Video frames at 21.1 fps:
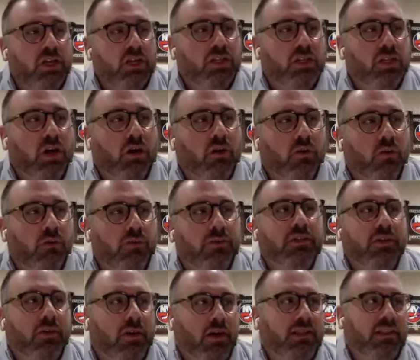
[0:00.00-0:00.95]
So
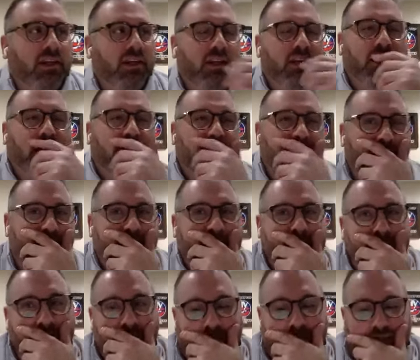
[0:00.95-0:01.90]
I think
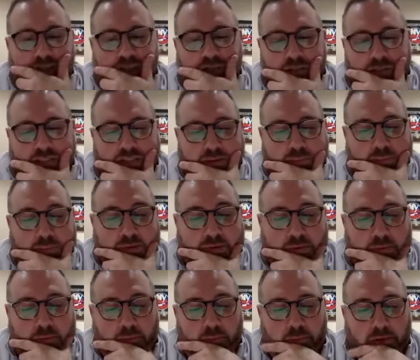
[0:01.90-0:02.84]
it's really interesting,
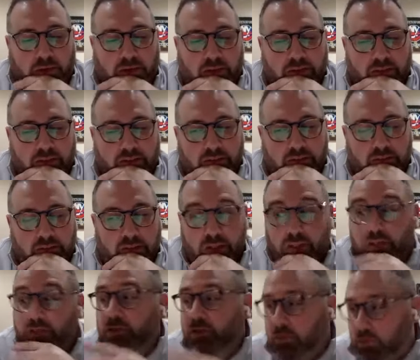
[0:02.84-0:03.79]
but
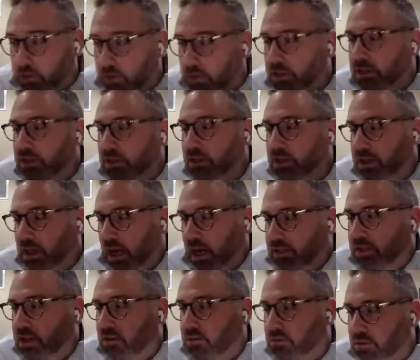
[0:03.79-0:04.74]
two,
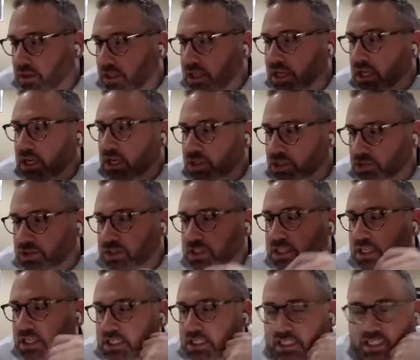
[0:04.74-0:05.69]
I think really
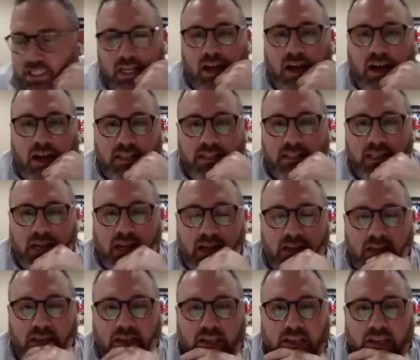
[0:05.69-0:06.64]
interesting designs that I
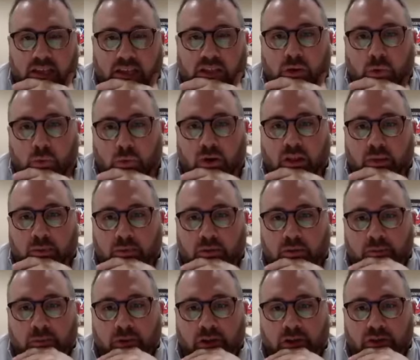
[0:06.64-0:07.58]
think either one of them
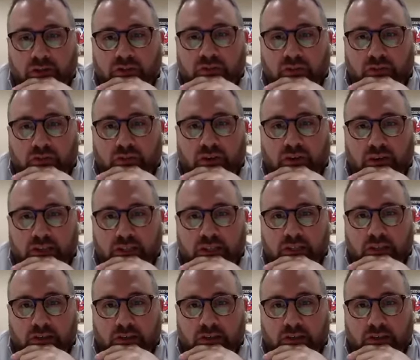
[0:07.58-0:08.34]
could be useful for us.